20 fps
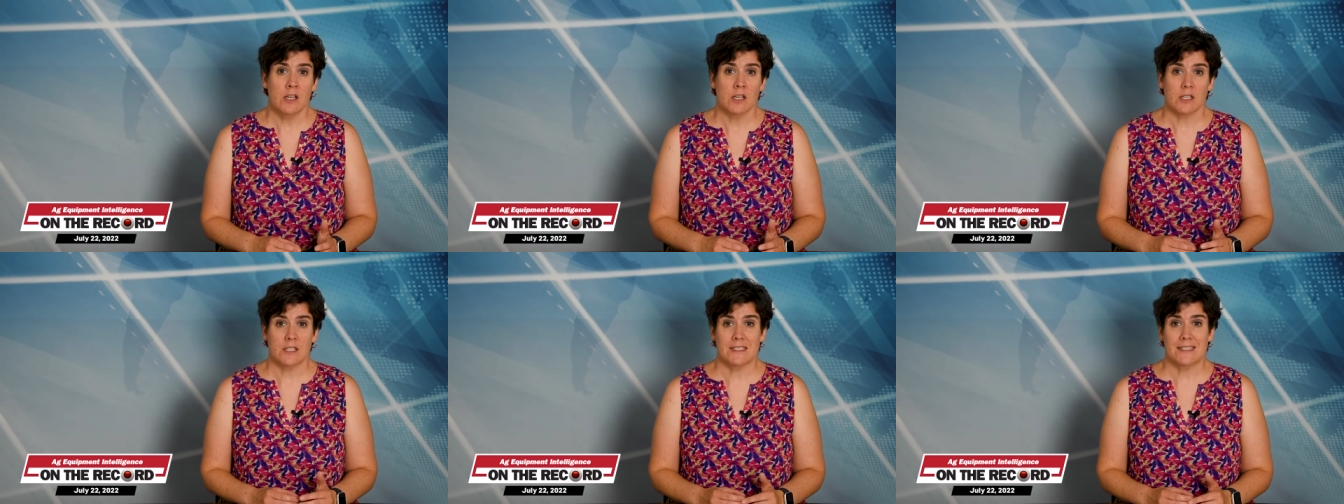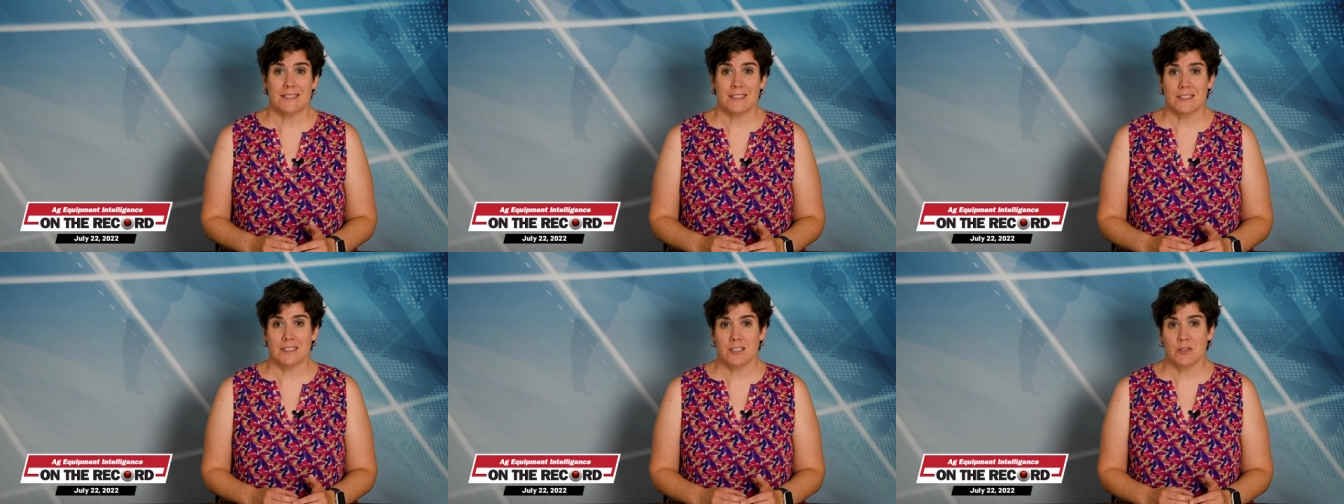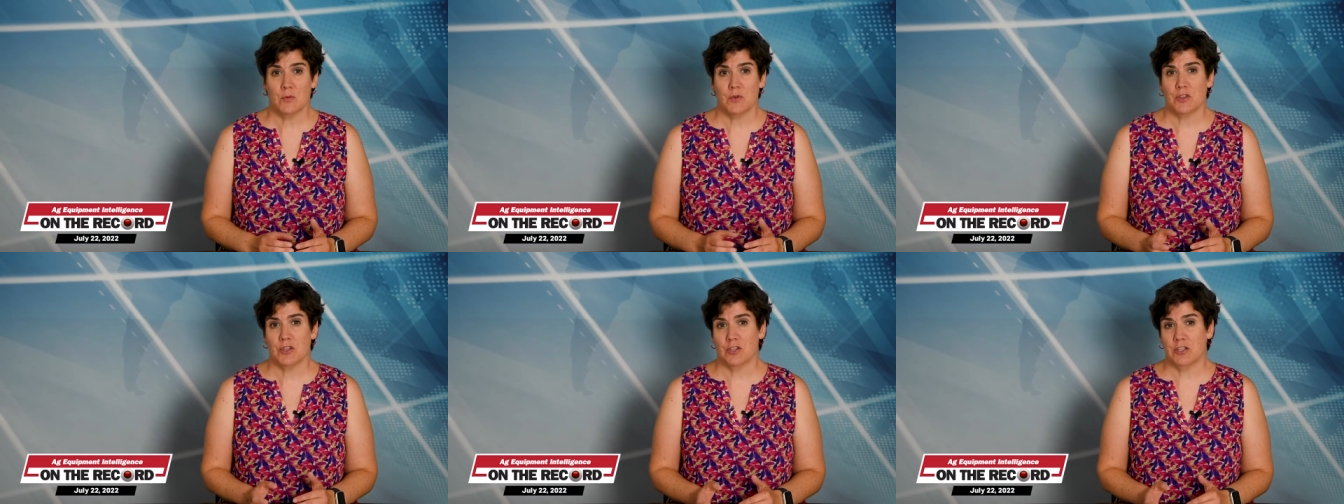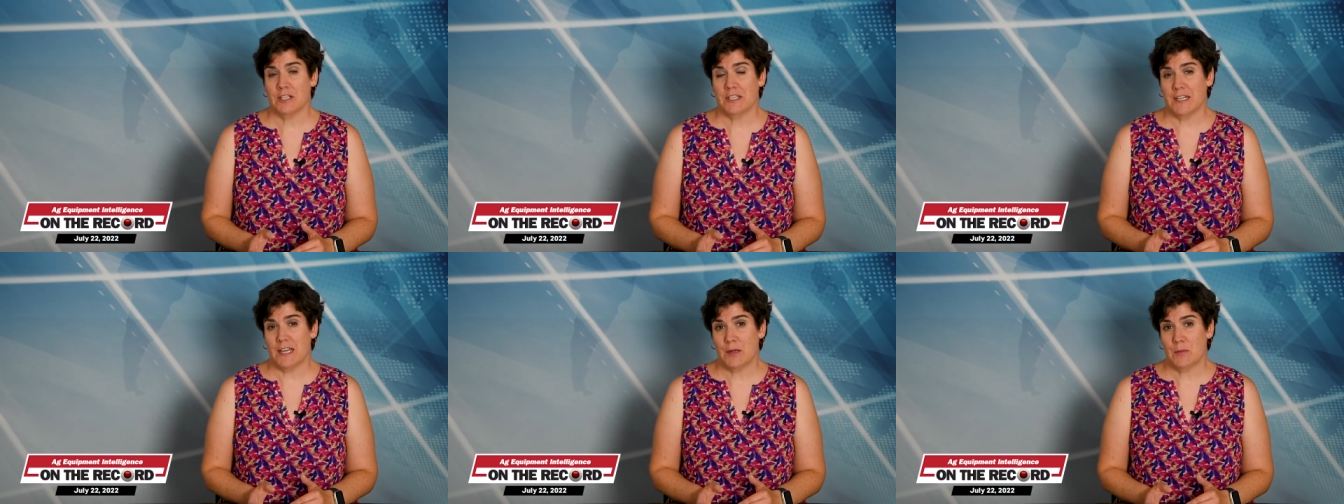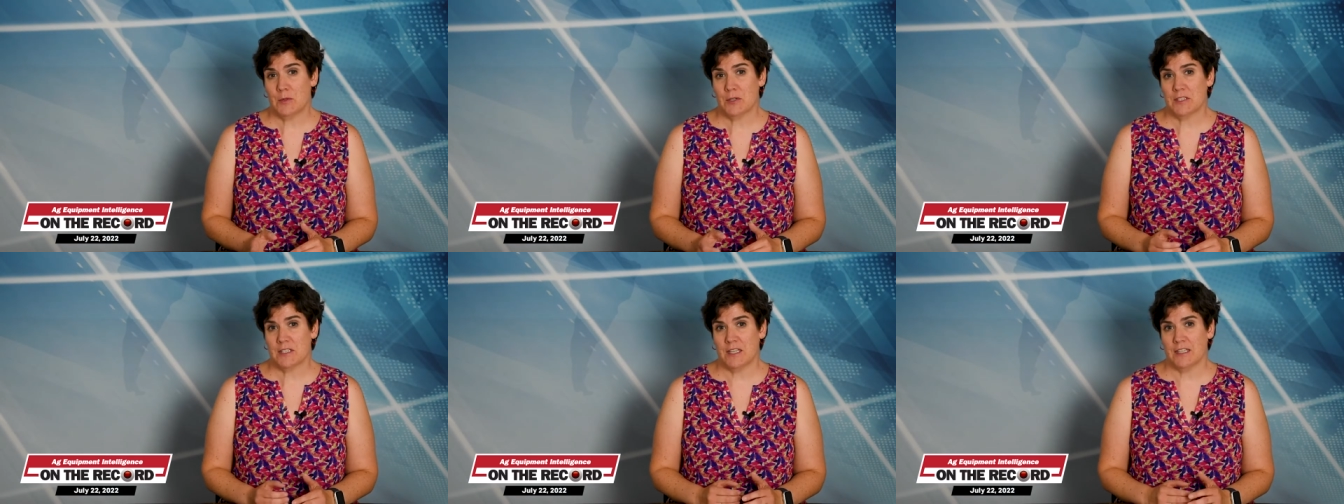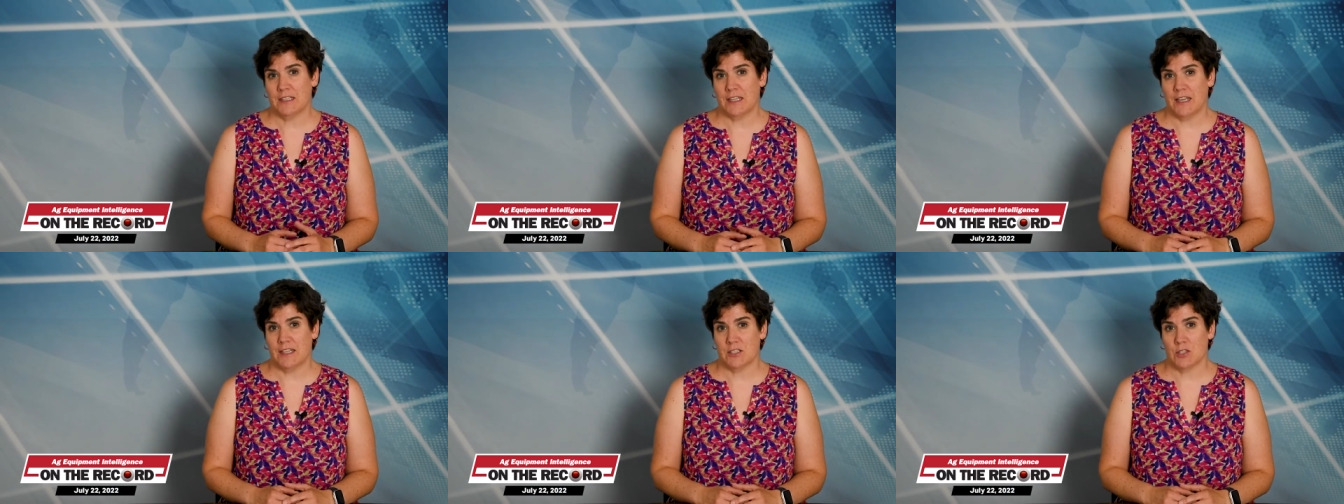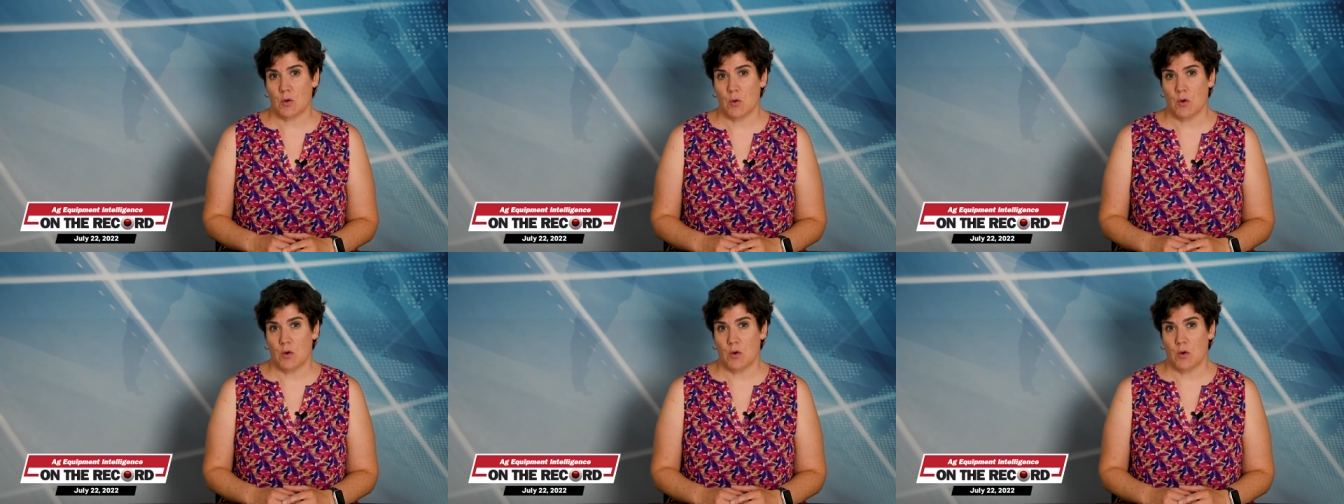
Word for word: consistent with 39% last